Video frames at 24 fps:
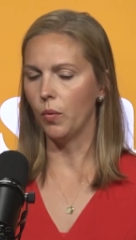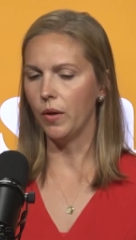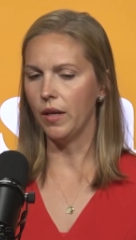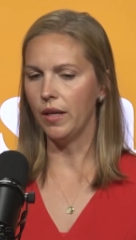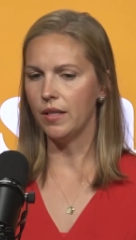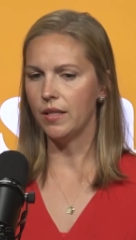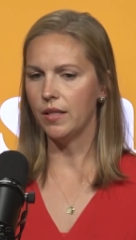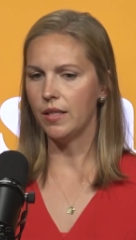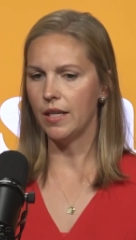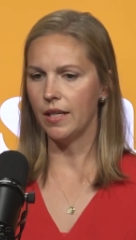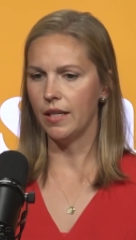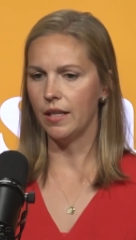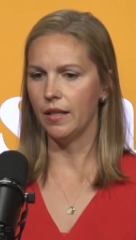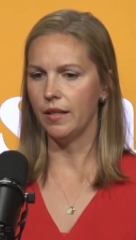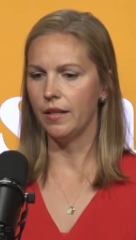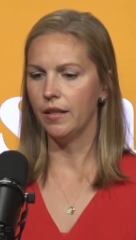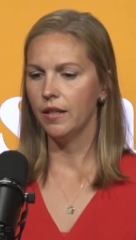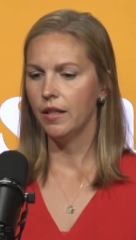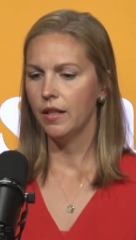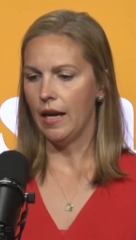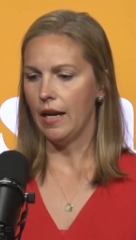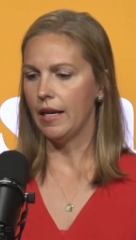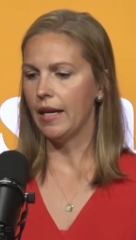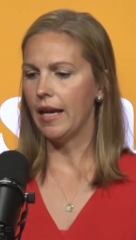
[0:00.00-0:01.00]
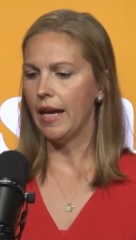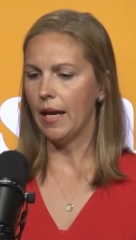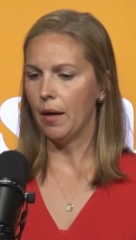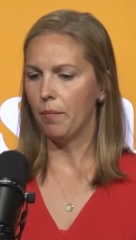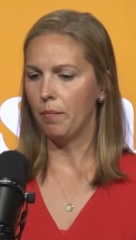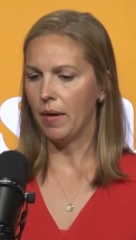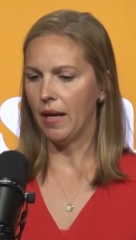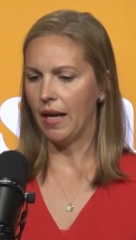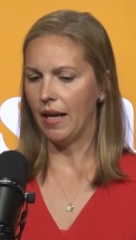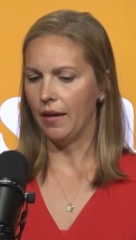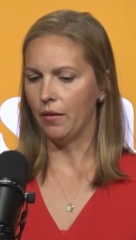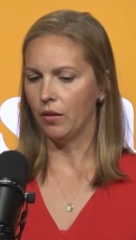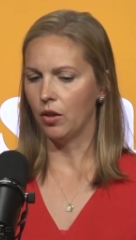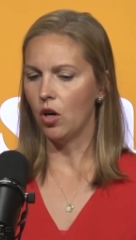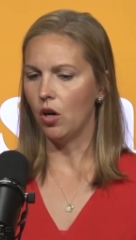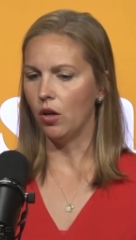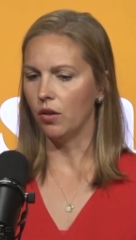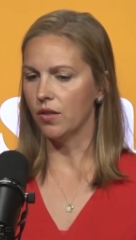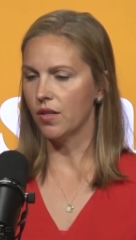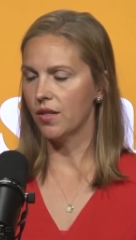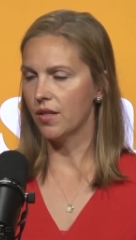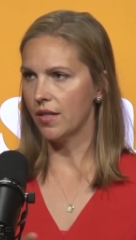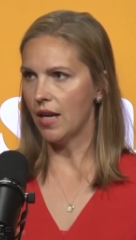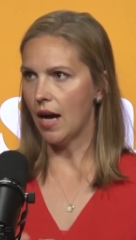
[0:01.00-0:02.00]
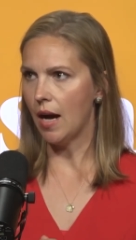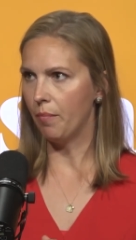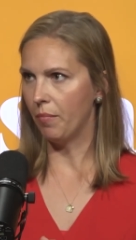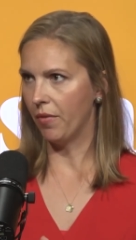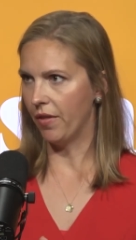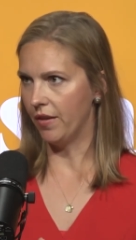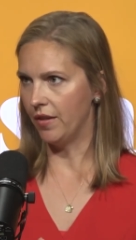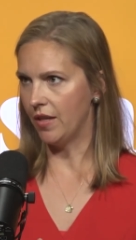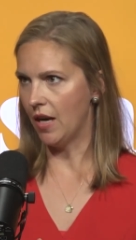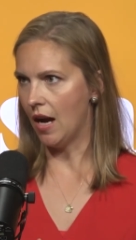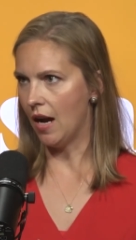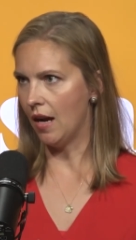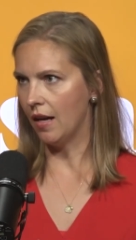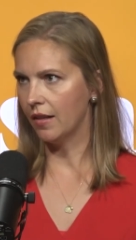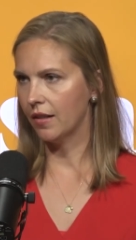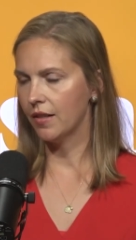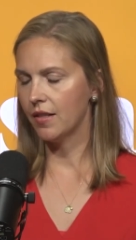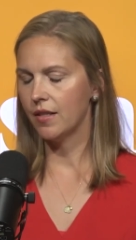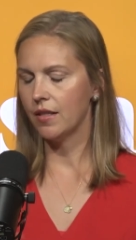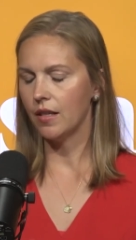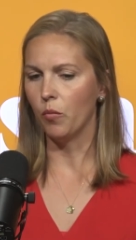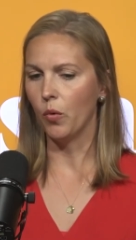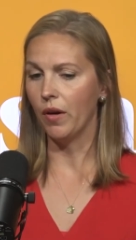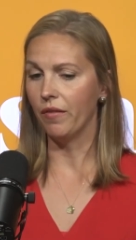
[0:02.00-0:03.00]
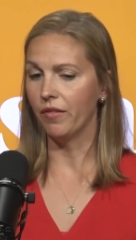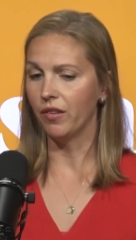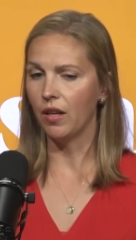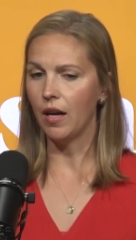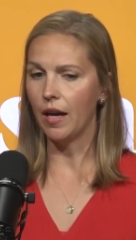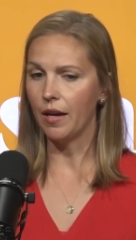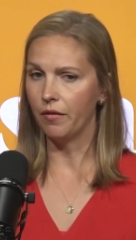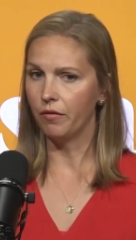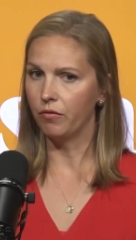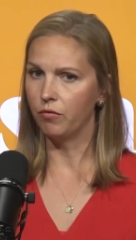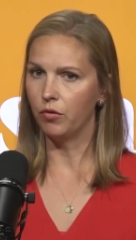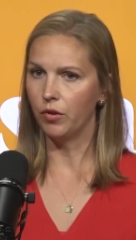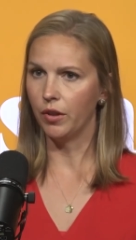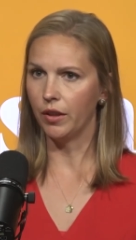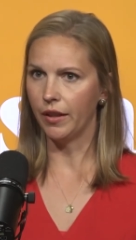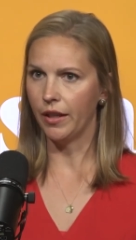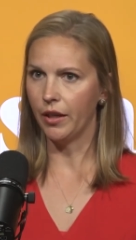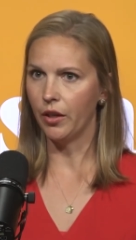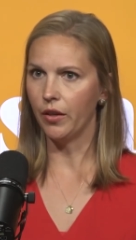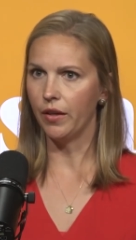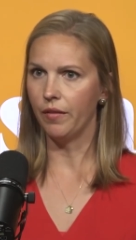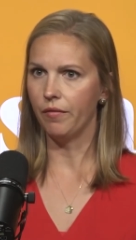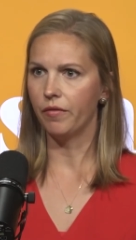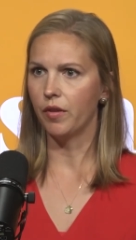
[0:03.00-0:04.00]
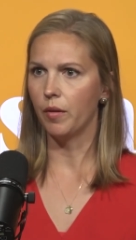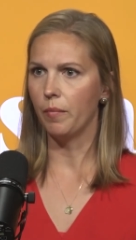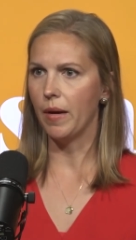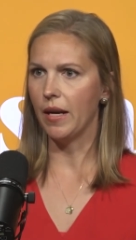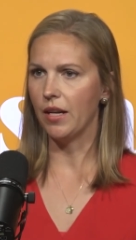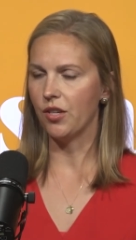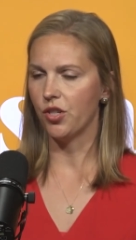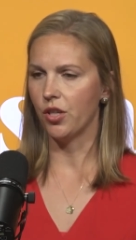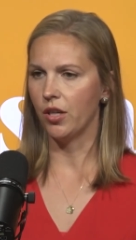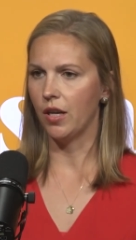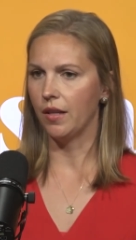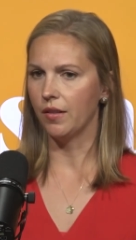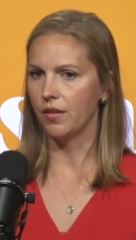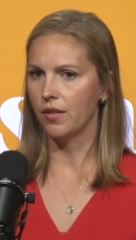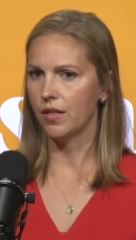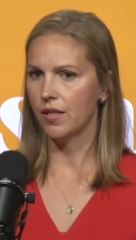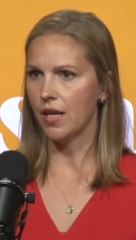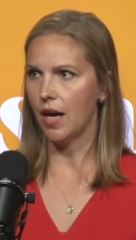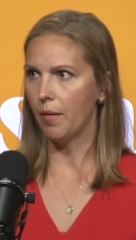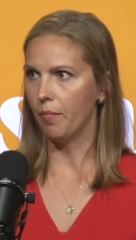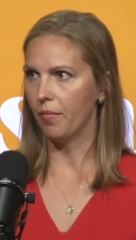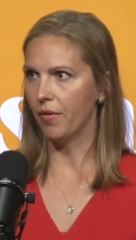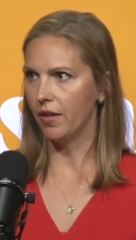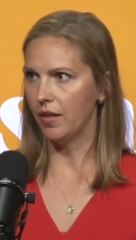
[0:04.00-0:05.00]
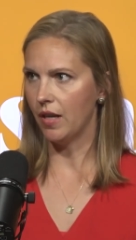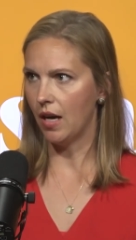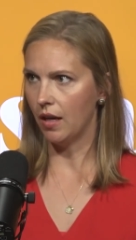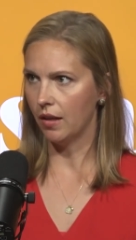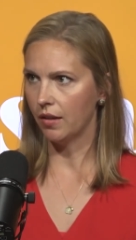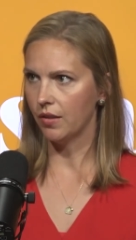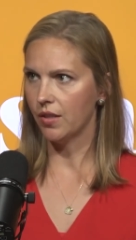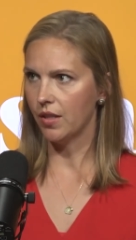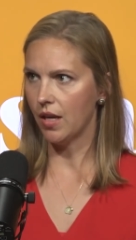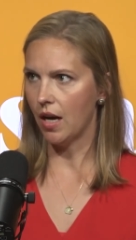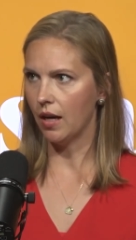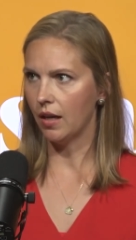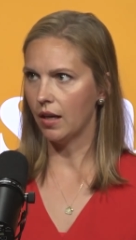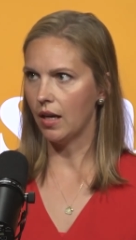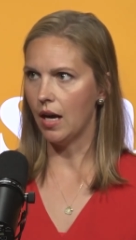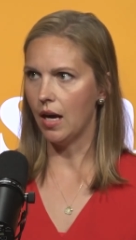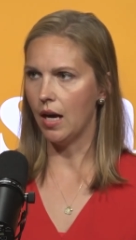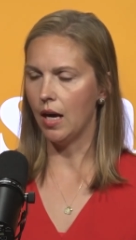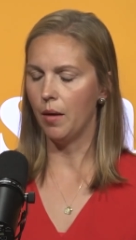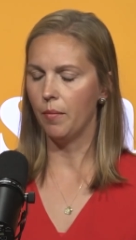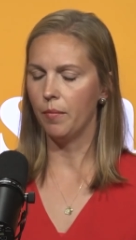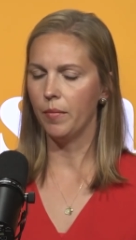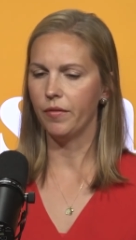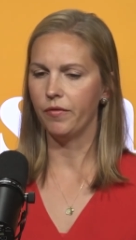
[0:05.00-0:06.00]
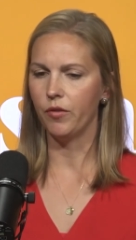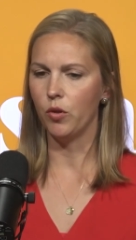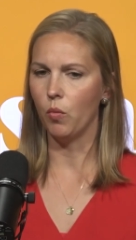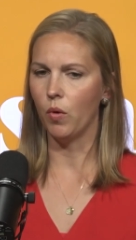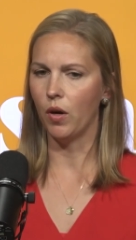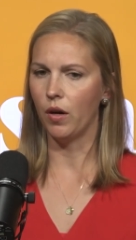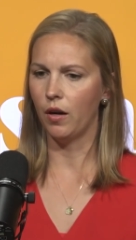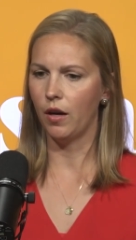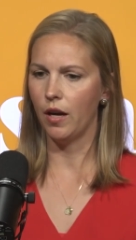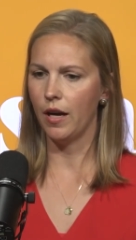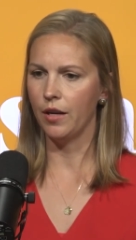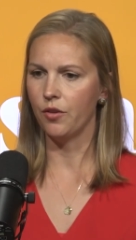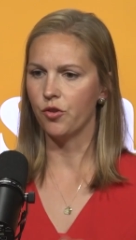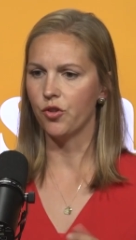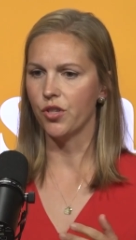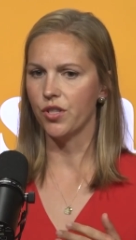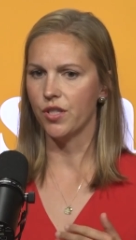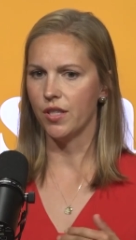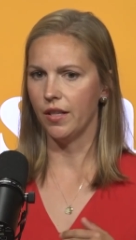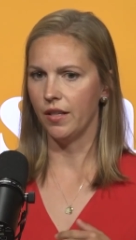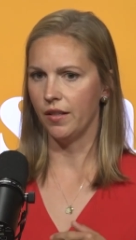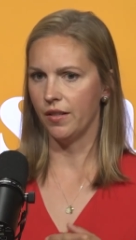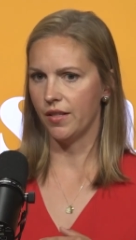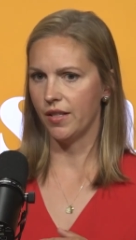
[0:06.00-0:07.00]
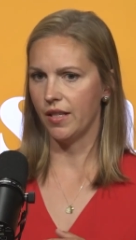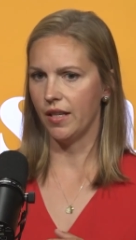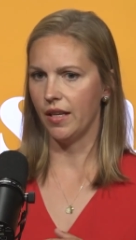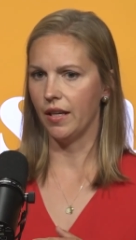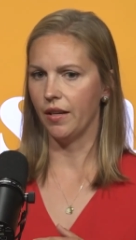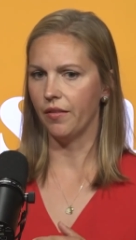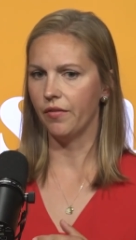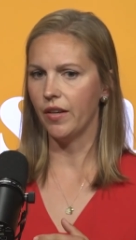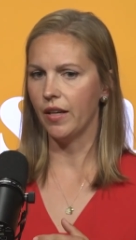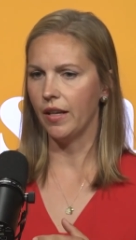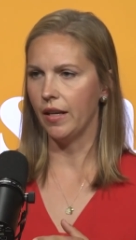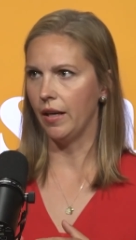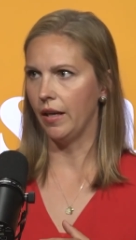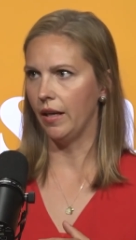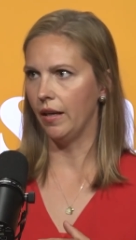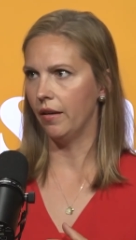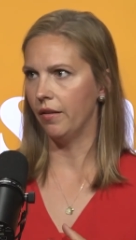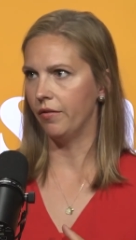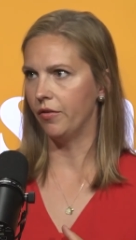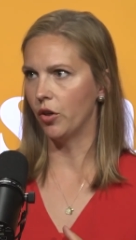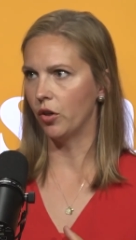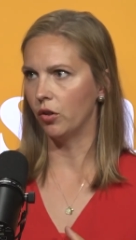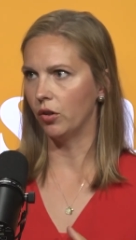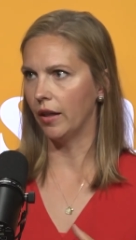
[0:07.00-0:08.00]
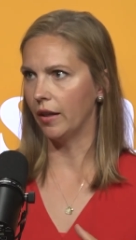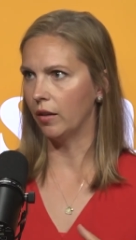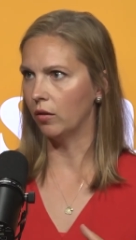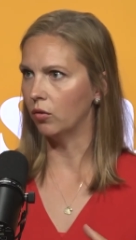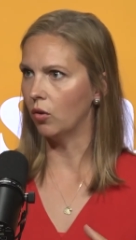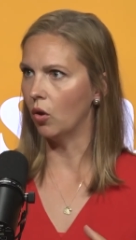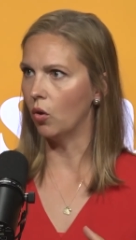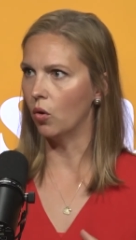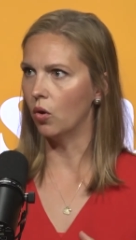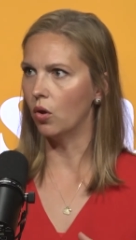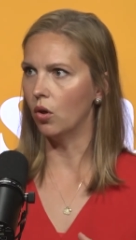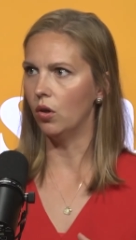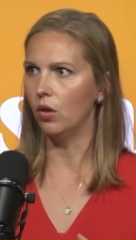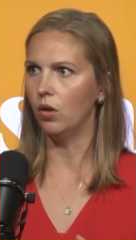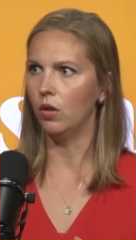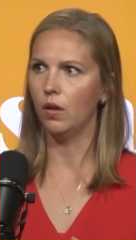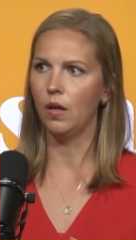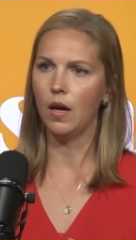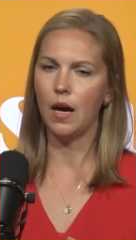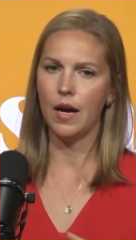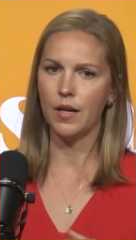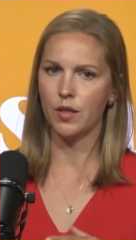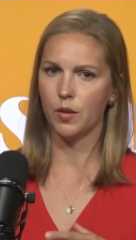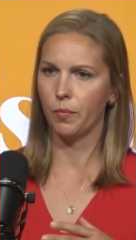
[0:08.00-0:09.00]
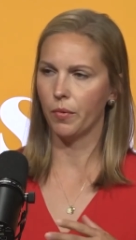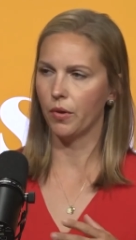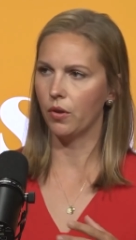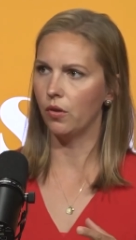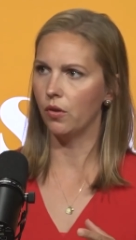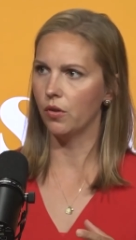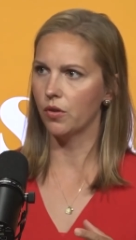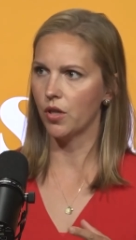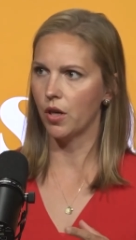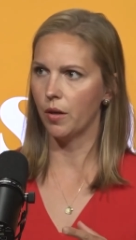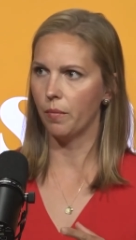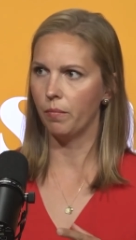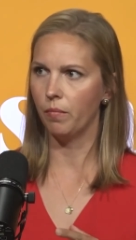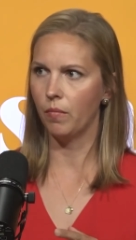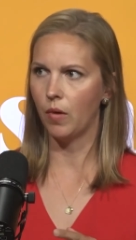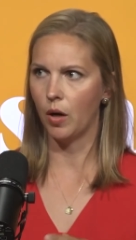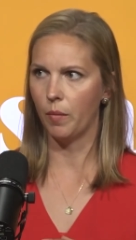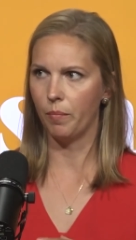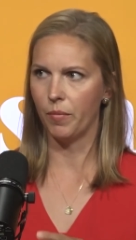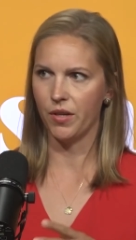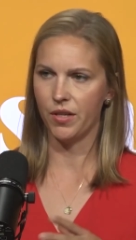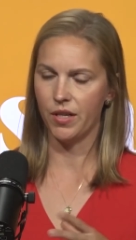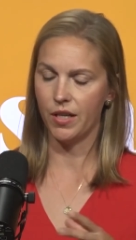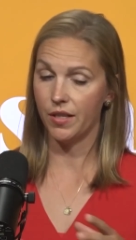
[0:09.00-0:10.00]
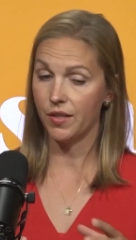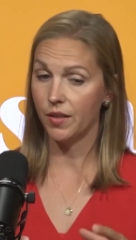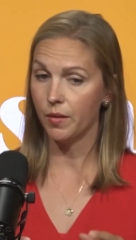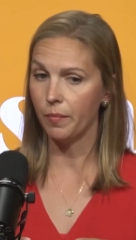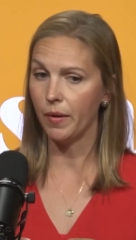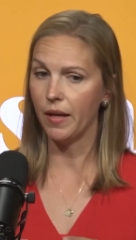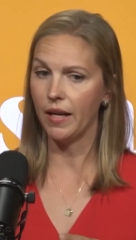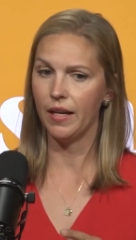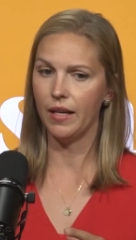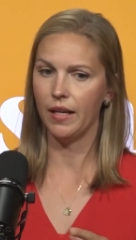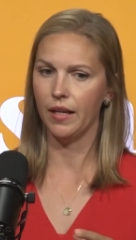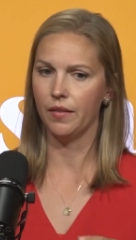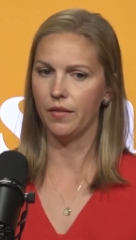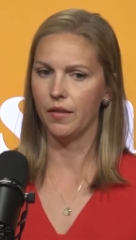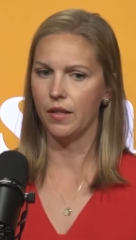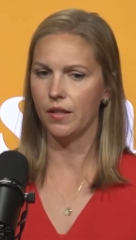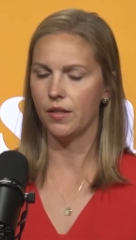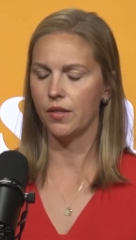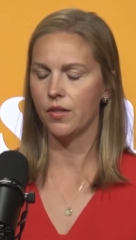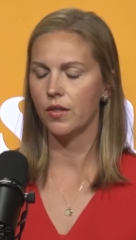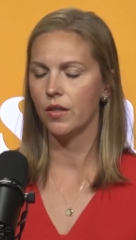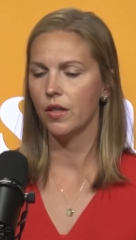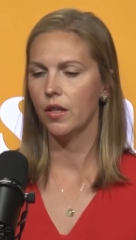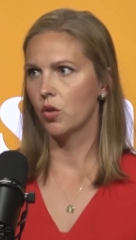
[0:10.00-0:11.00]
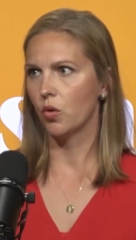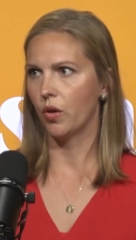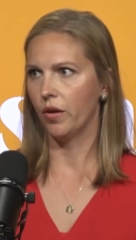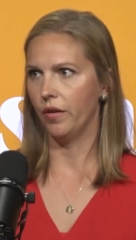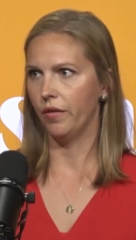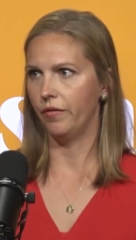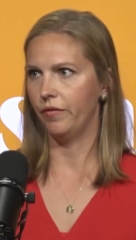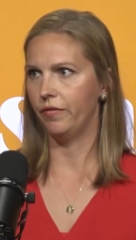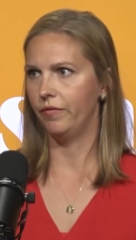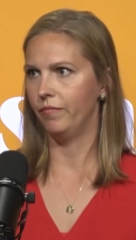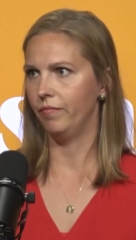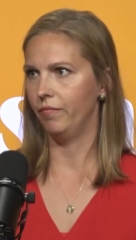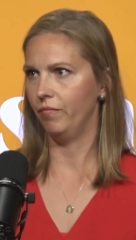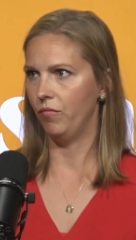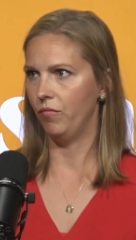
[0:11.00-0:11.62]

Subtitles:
We did a campaign called Stop the Docs. We have a lot of really good information on stopthedocs.com if you are interested in seeing if any of your local hospitals are participating in these sort of